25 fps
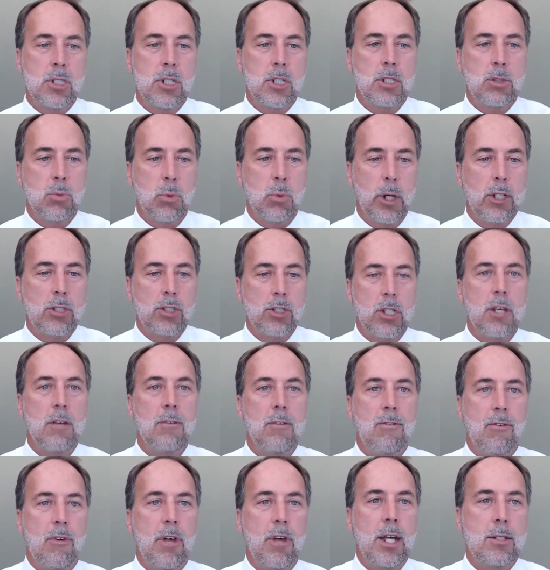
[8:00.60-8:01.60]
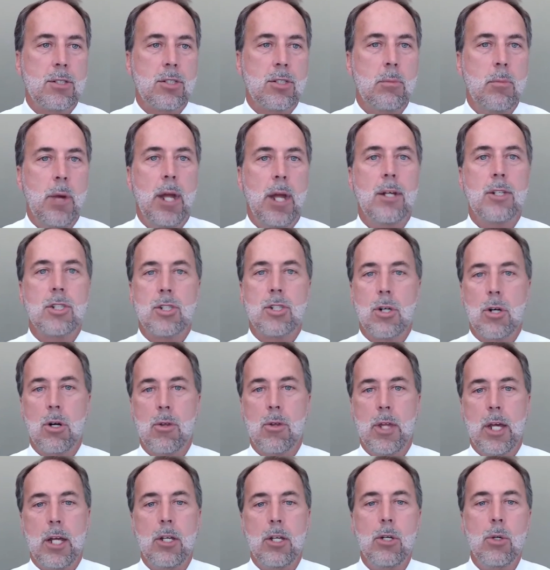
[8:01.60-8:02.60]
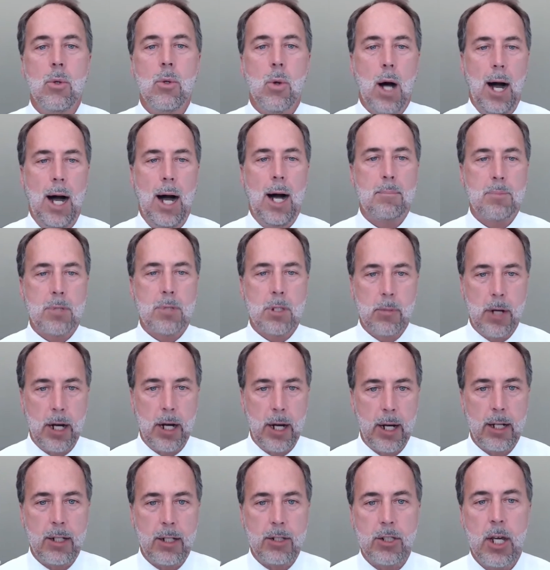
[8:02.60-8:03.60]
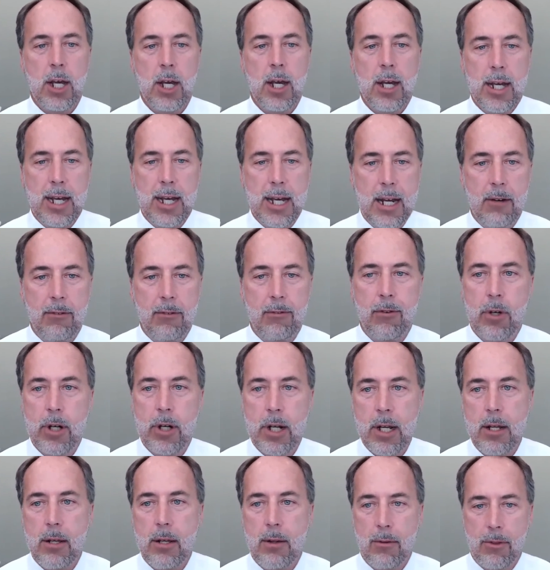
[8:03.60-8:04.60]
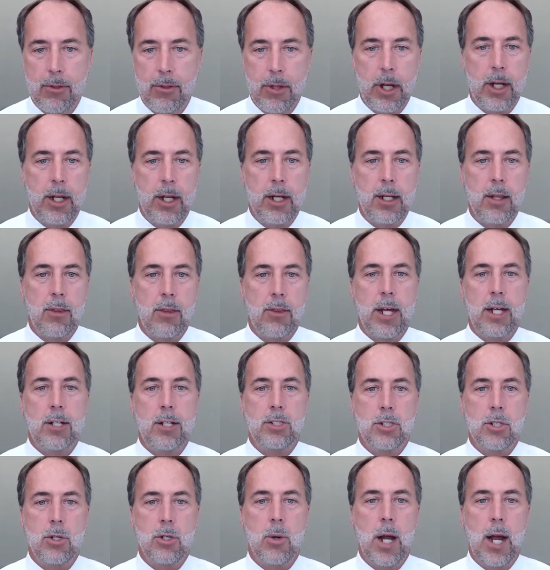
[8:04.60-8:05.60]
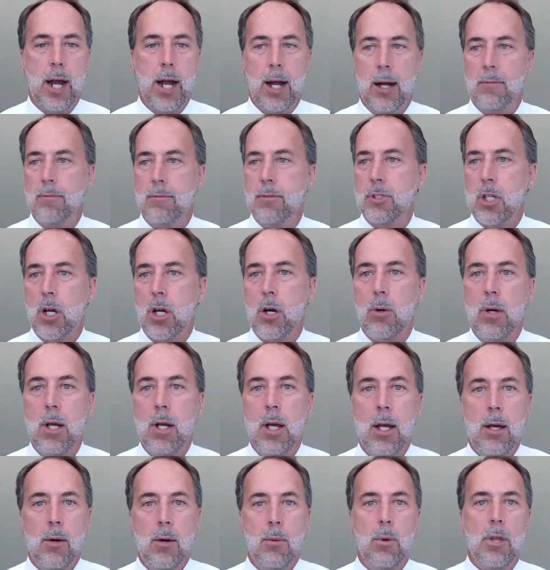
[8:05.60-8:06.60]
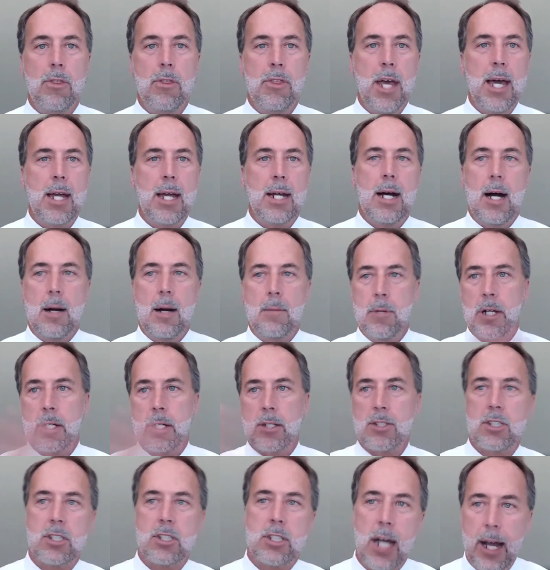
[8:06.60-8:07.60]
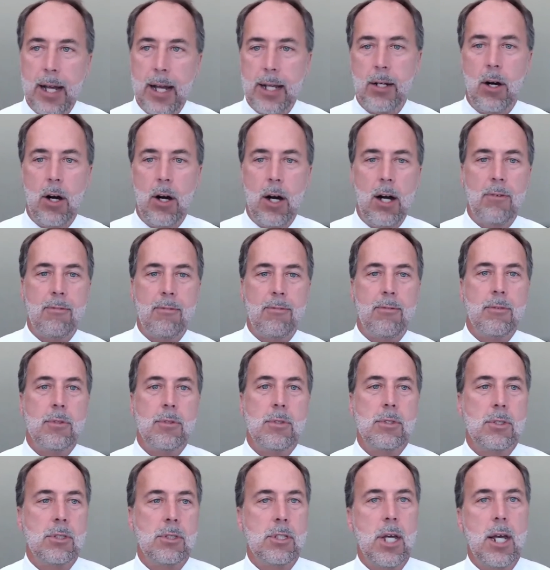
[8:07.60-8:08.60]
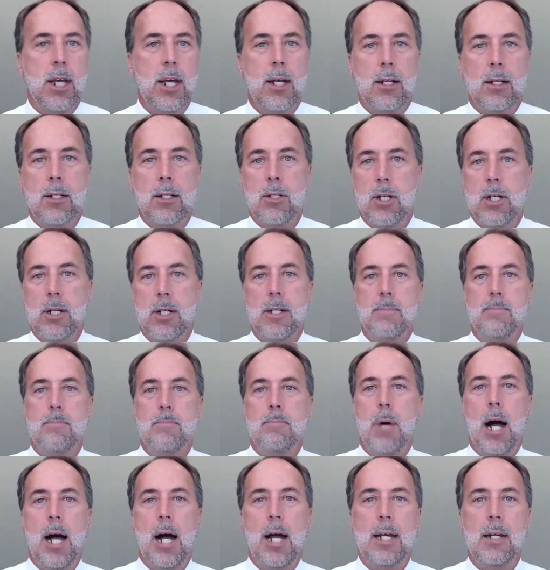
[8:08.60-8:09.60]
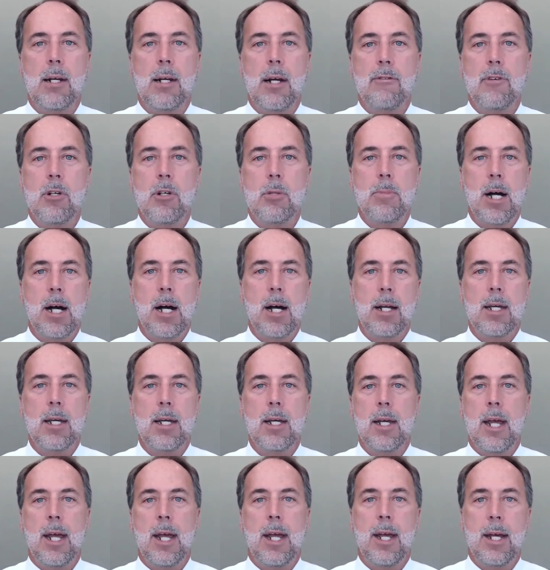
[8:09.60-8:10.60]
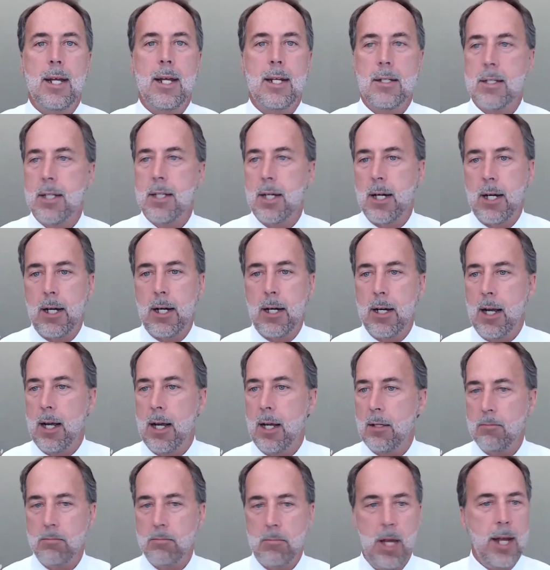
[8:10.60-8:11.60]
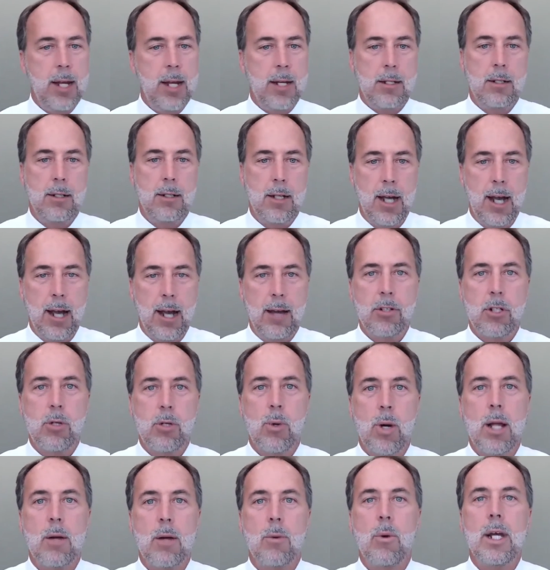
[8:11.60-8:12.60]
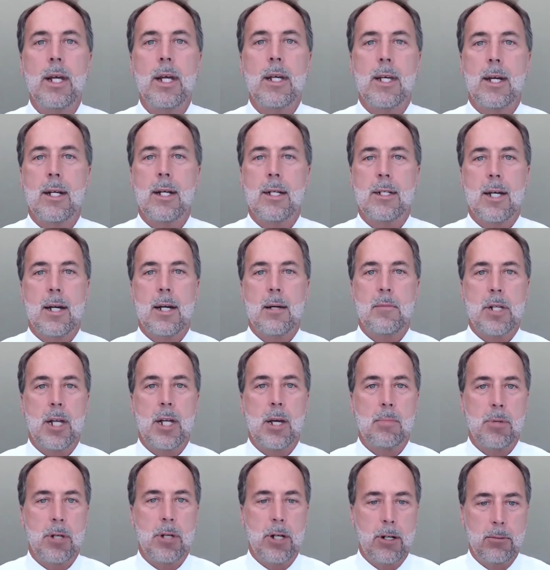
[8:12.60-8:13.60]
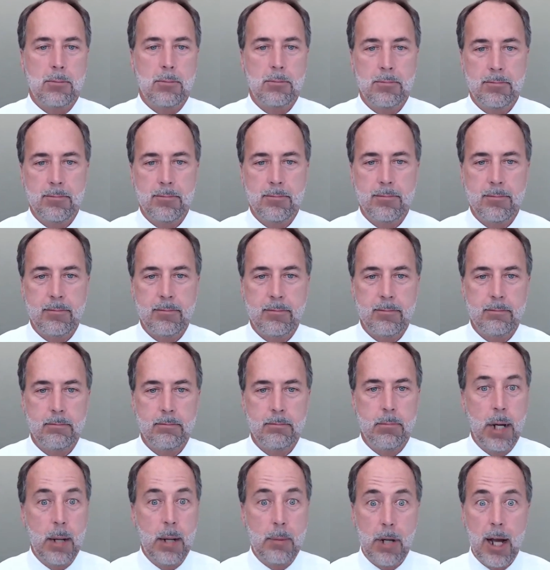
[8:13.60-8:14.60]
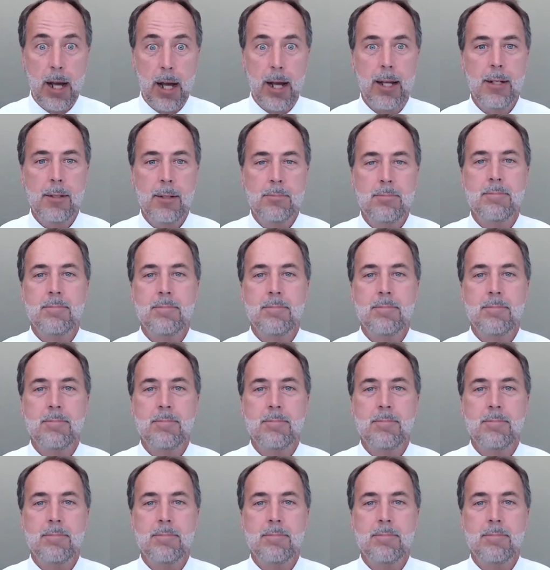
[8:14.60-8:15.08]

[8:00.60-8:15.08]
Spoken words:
as we see fit to make sure that you optimize everything that you have. So with that, I'm going to sign off, say a goodbye to everybody, and hey, have a great weekend coming up here. Bye-bye.